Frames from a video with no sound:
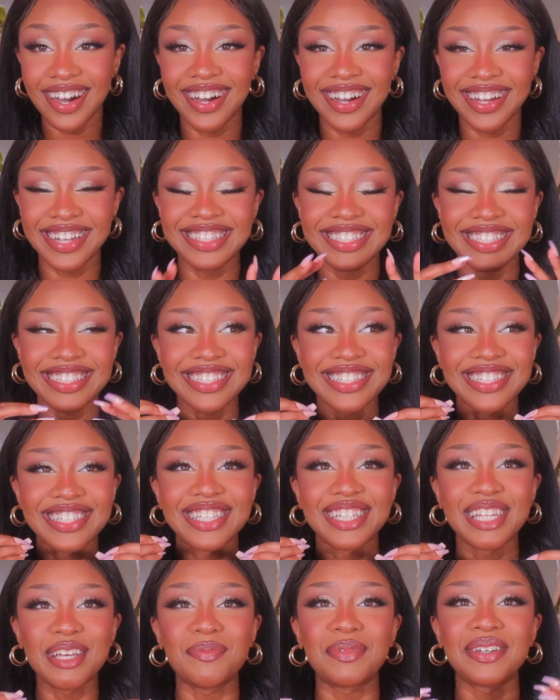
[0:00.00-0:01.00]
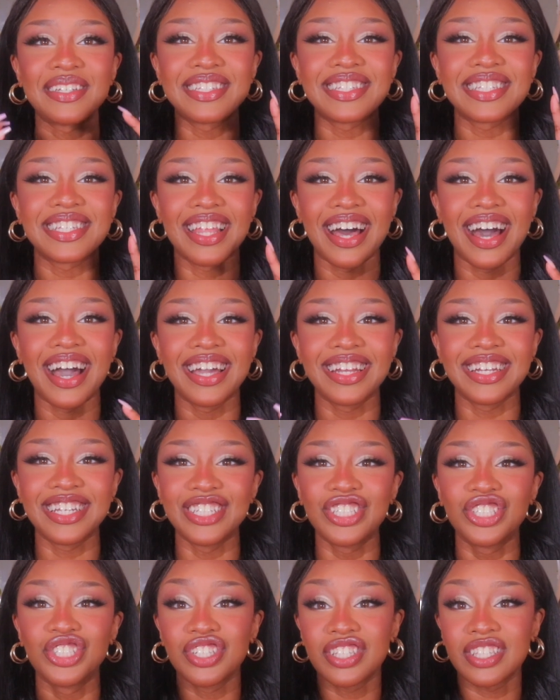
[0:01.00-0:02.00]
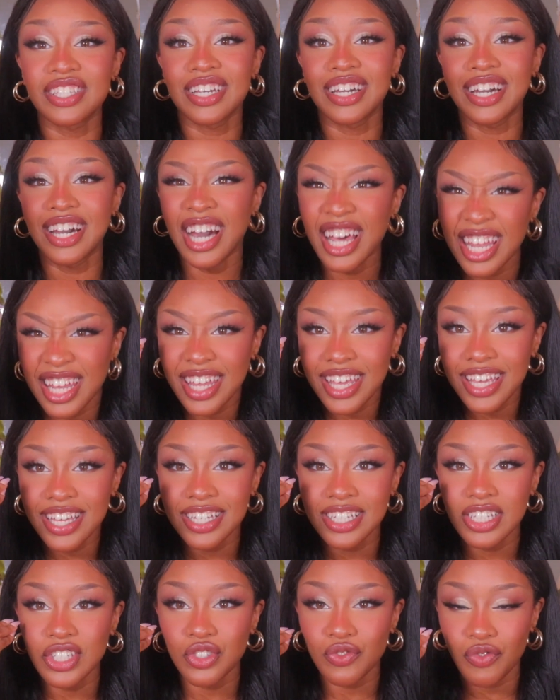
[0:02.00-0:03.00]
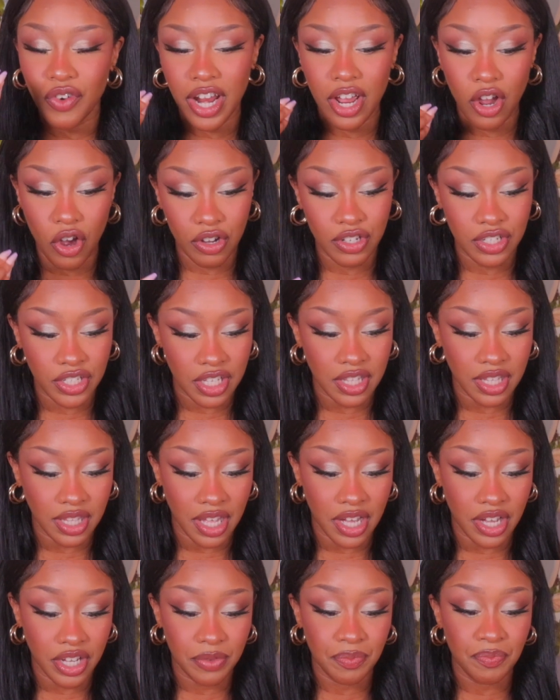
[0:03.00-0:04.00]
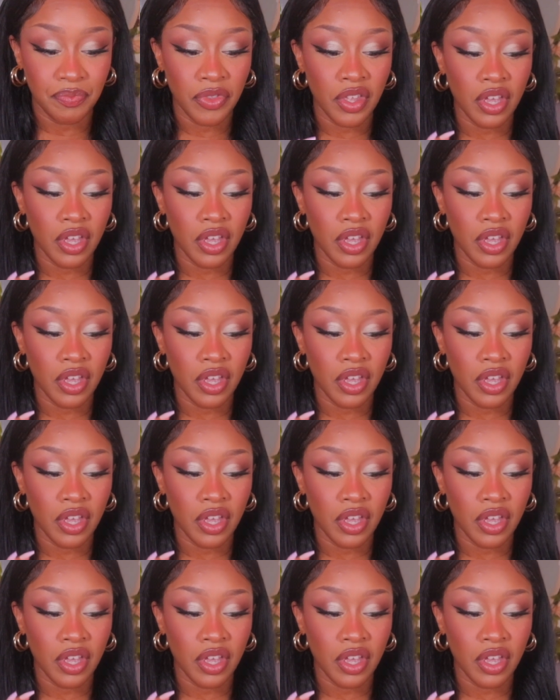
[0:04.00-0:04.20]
it doesn't slip and slide, it just clings right onto the line.